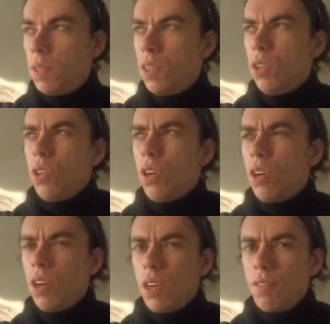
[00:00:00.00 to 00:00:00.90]
In
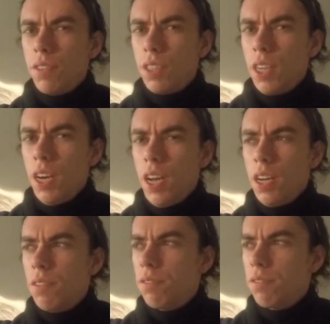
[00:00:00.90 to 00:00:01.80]
our everyday
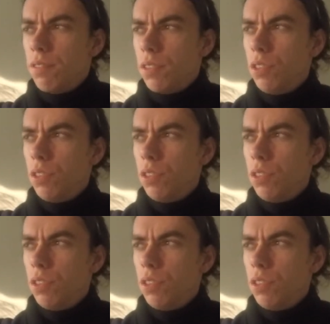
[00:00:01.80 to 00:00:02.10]
life,